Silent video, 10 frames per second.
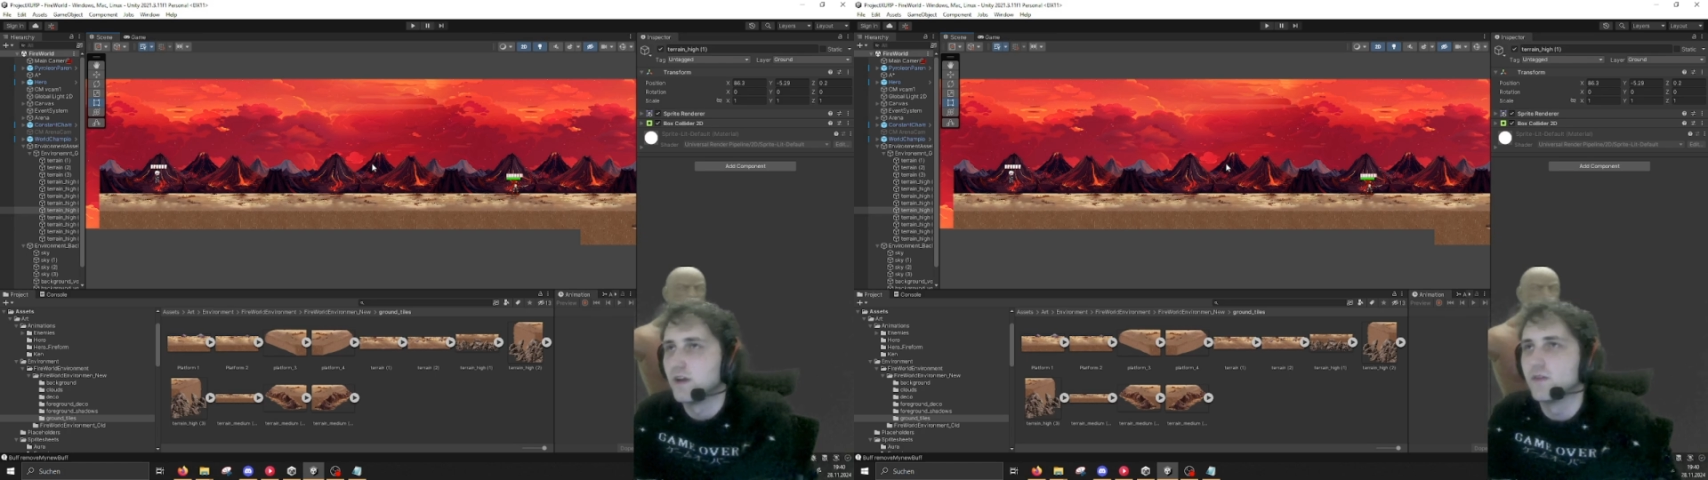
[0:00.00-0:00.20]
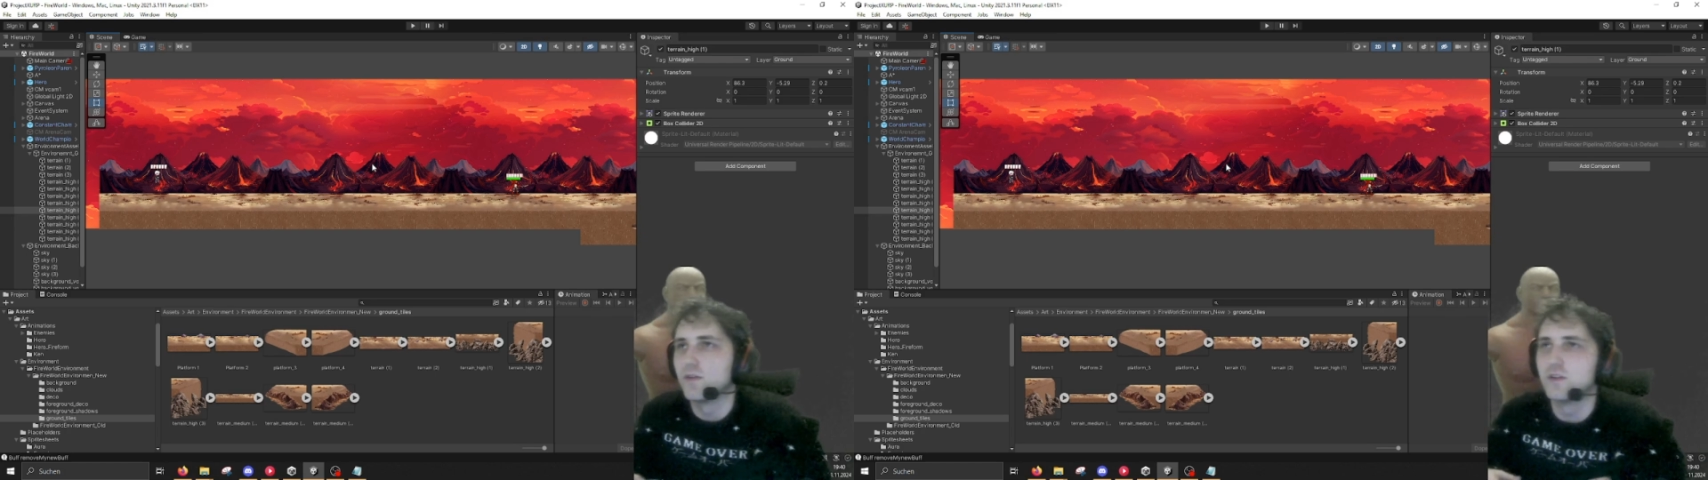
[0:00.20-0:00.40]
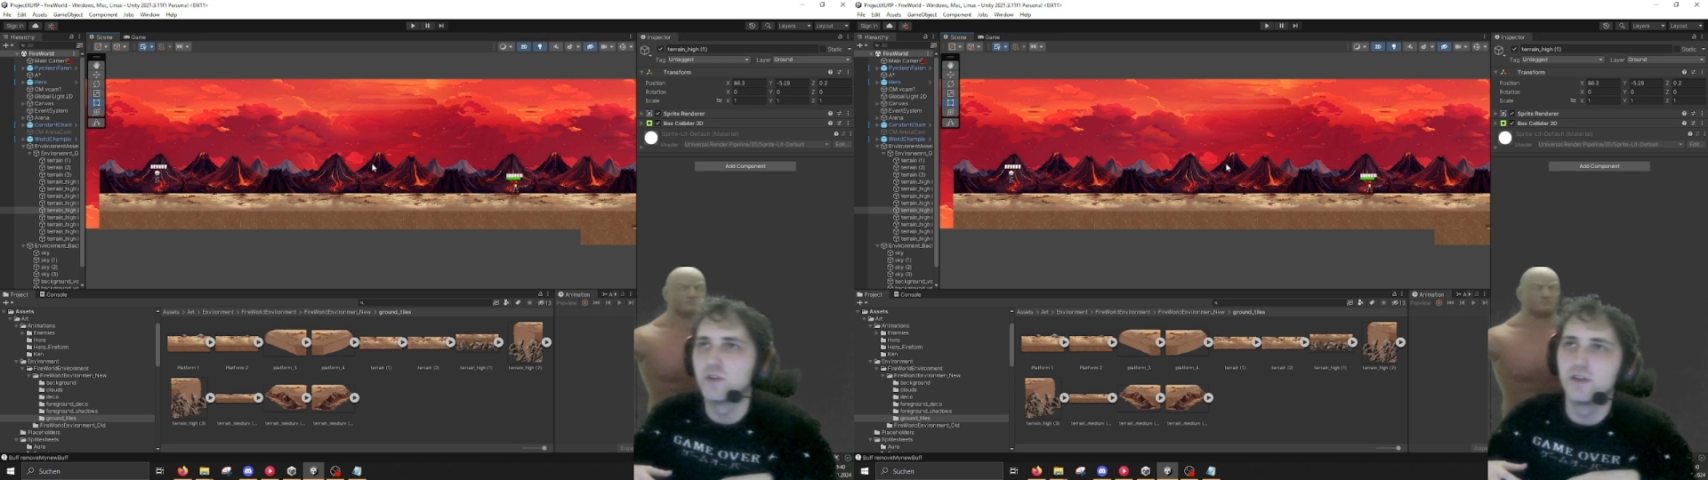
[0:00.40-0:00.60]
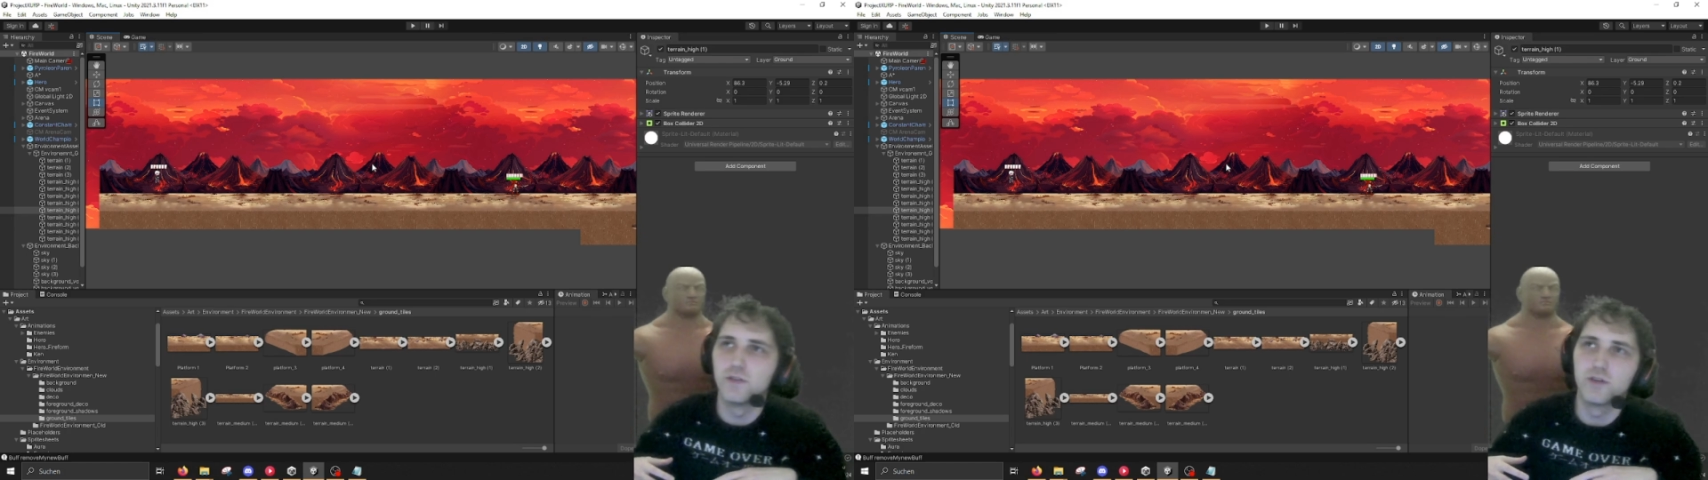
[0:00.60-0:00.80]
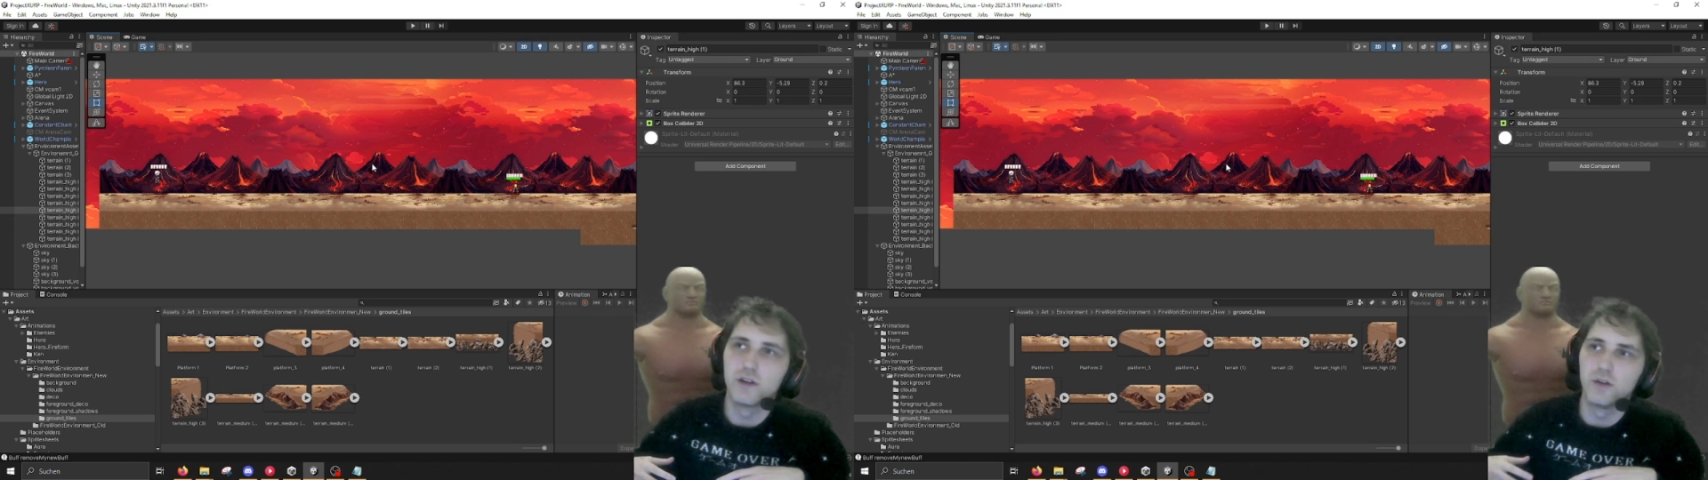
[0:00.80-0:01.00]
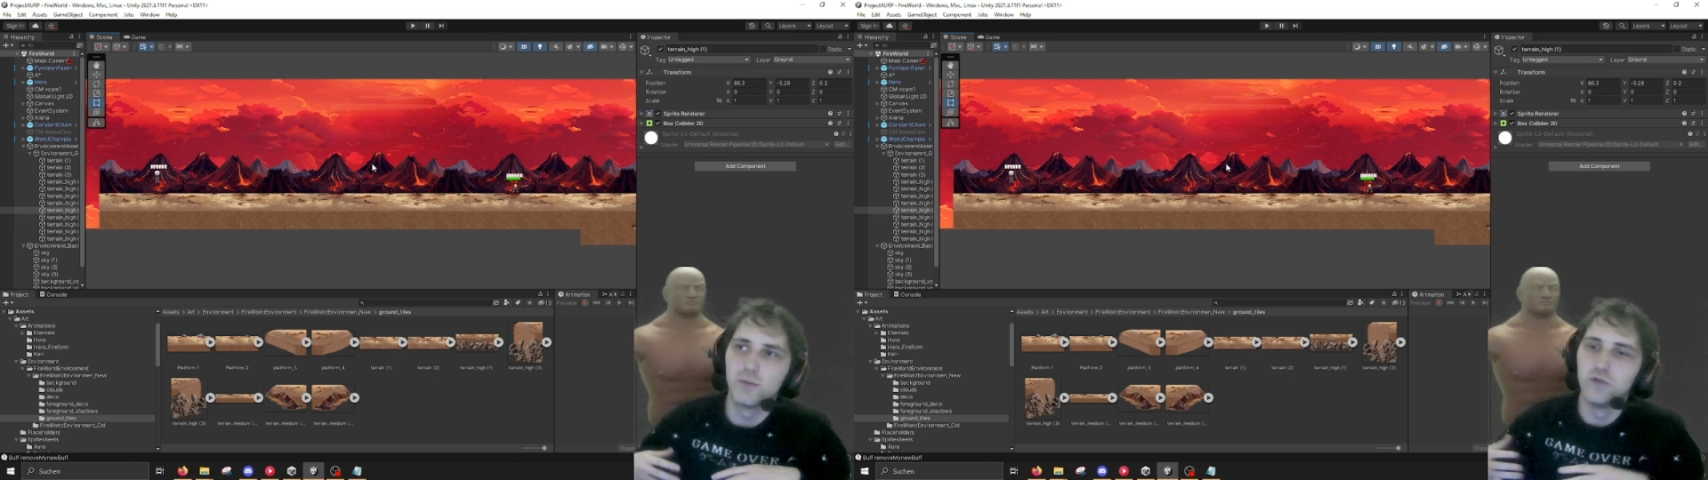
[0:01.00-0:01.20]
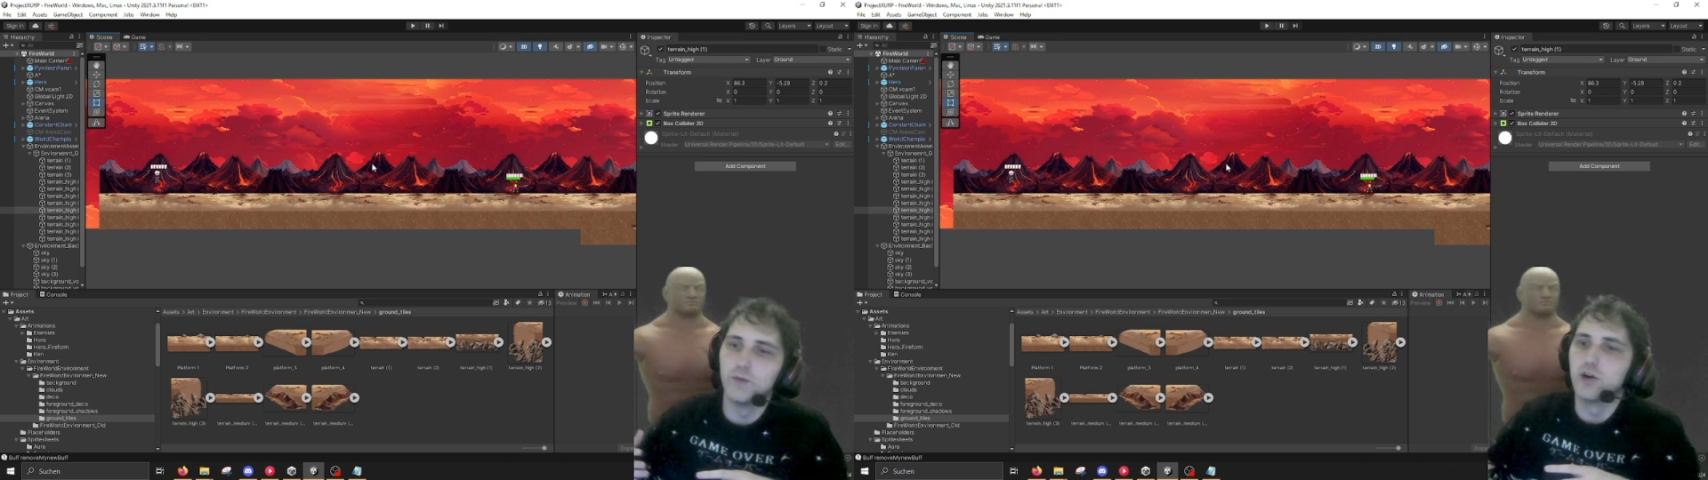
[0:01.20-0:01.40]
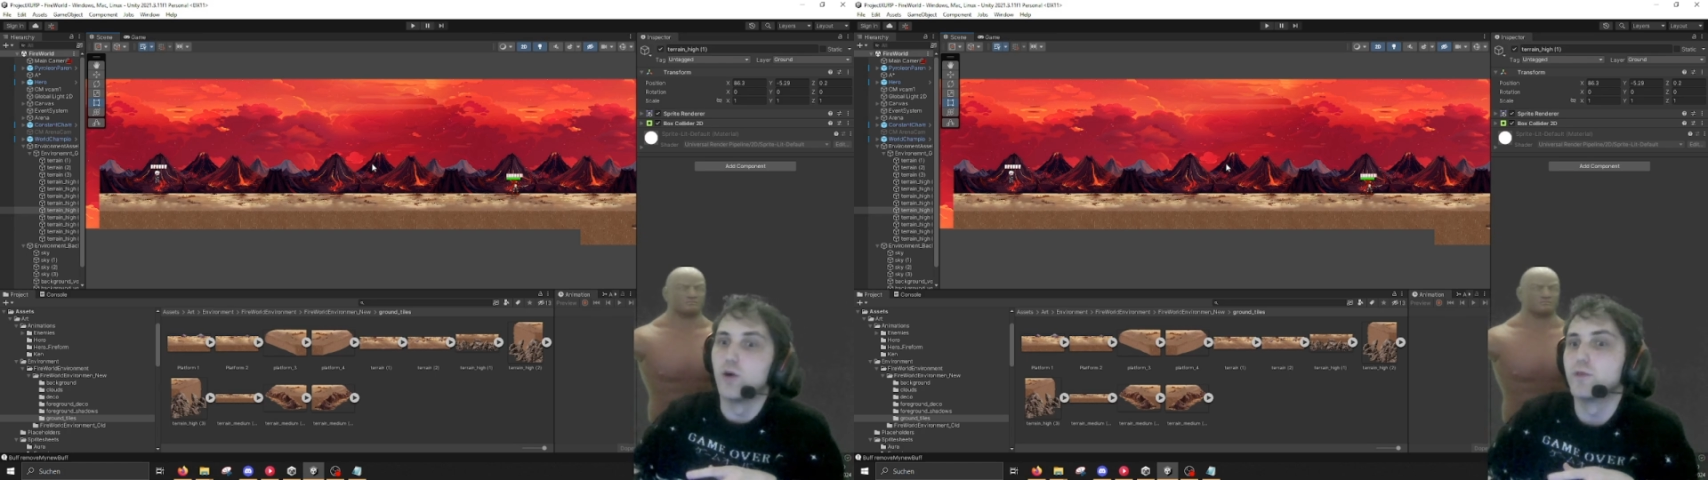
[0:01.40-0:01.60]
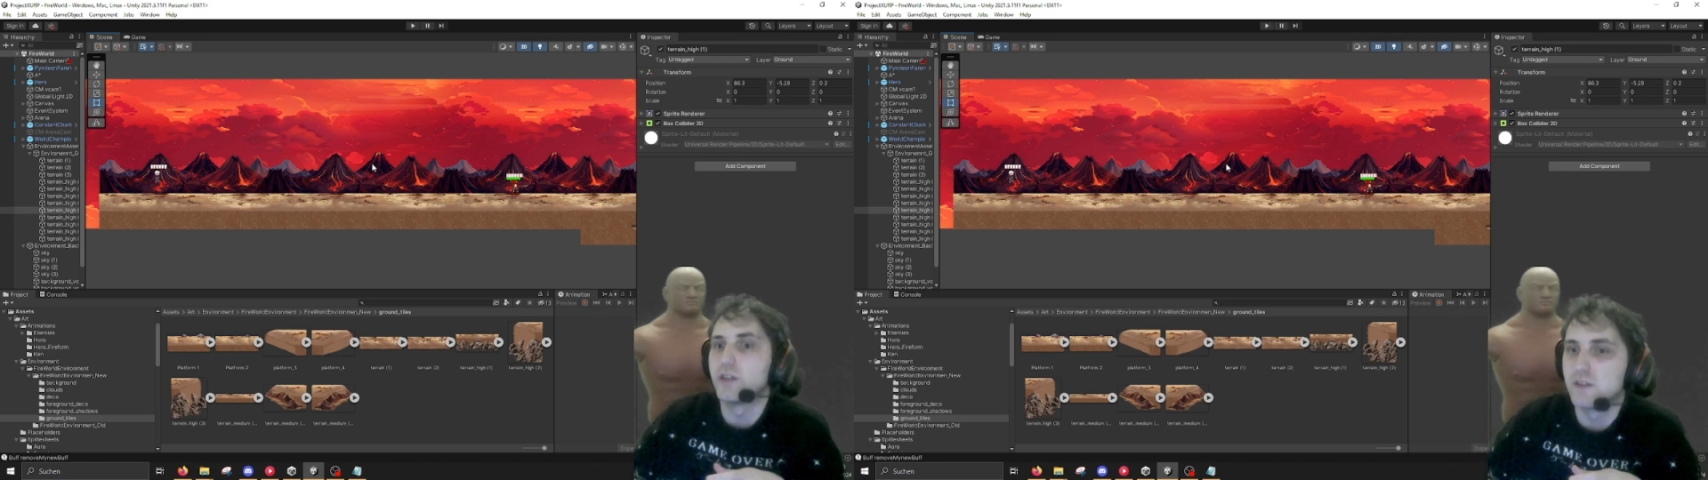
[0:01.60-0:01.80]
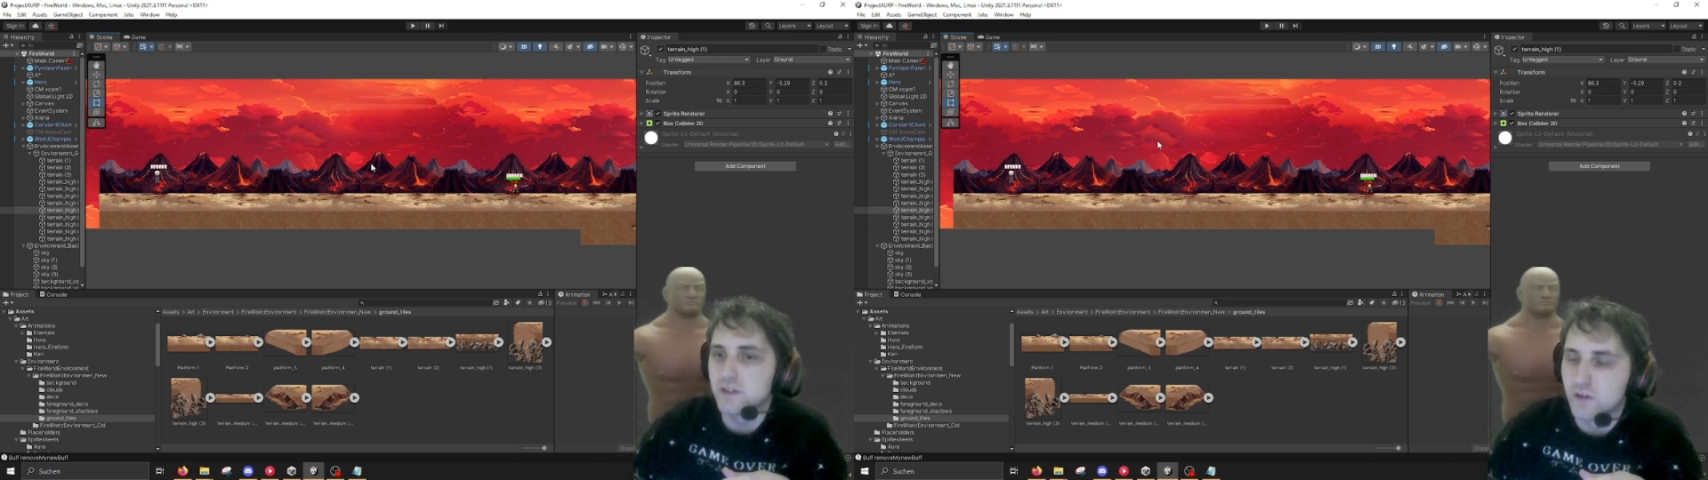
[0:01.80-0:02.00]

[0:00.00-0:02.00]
will have also different movement options.